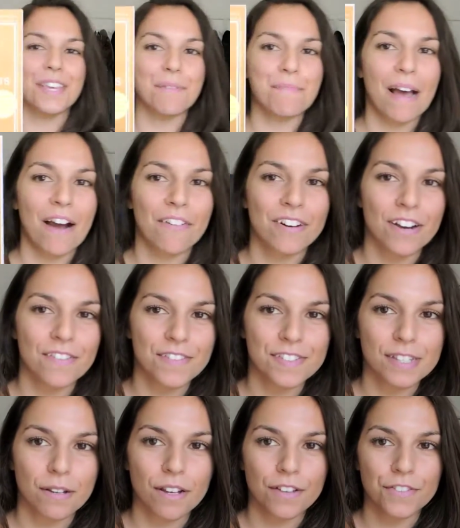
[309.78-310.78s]
The Power
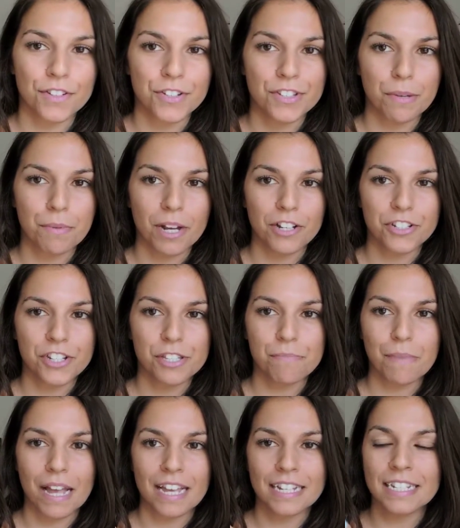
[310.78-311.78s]
of Your Subconscious
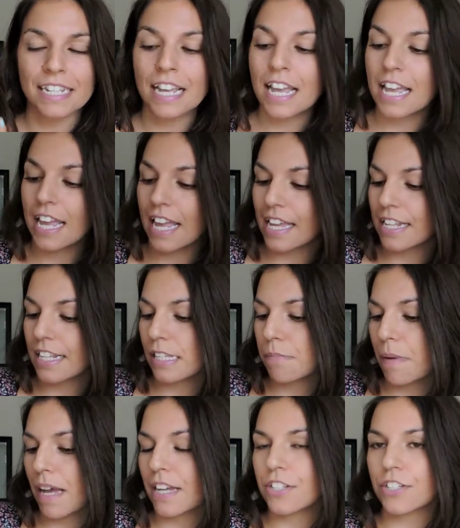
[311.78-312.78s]
Mind. It is
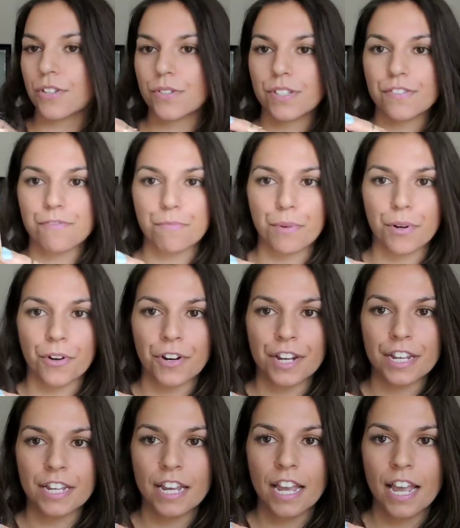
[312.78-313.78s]
by Joseph
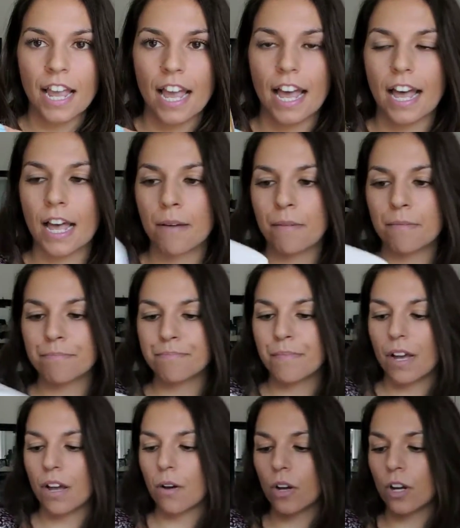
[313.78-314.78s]
Murray. A
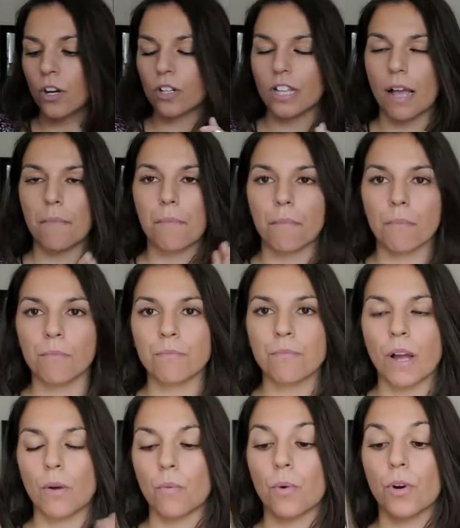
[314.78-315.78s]
girl at
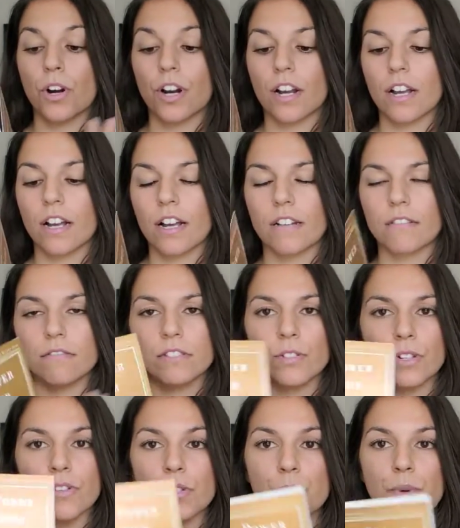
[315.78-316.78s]
work
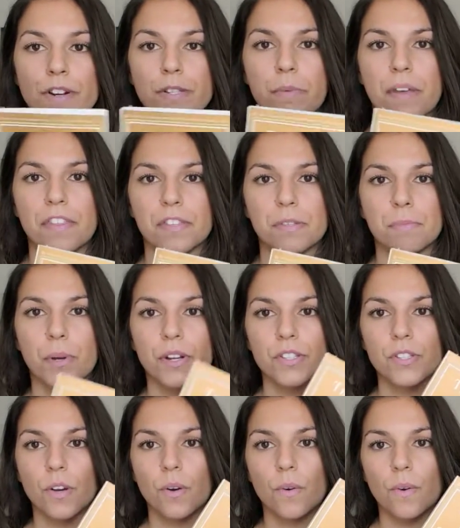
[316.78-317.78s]
sort of swears by this book,
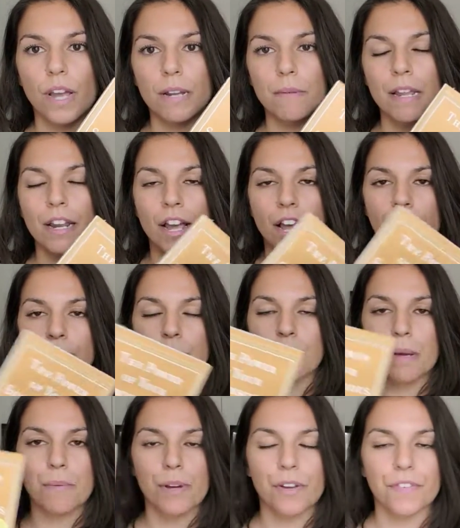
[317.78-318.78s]
so, and I know
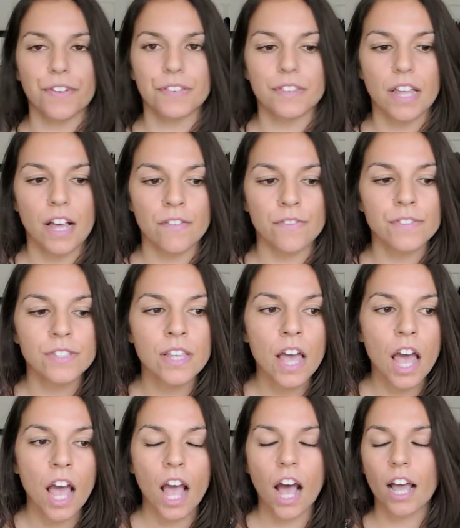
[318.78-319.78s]
my boyfriend loves
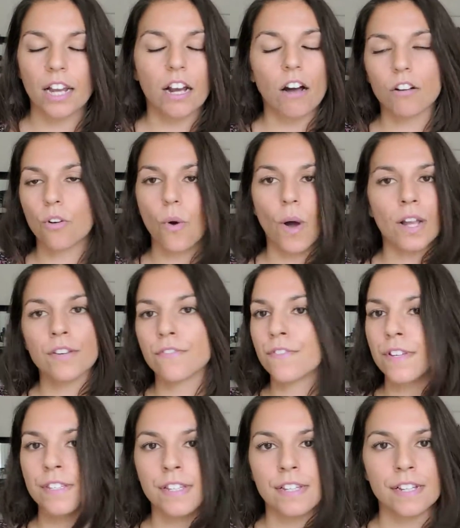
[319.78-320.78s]
like all quantum
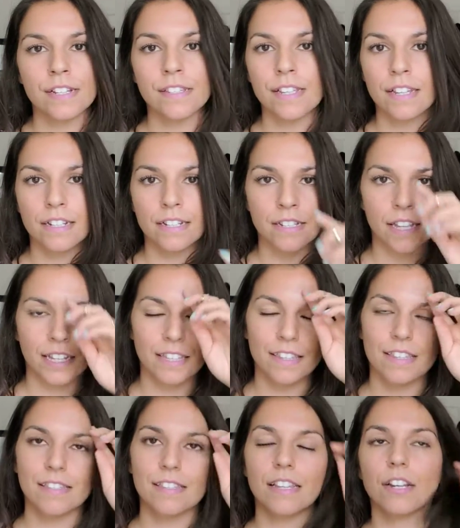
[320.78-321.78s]
physics and
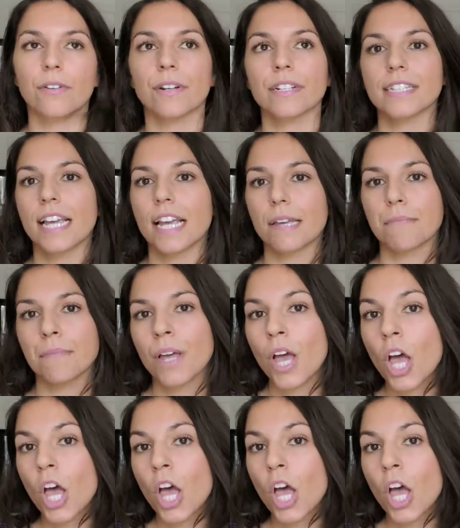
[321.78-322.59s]
like the secret type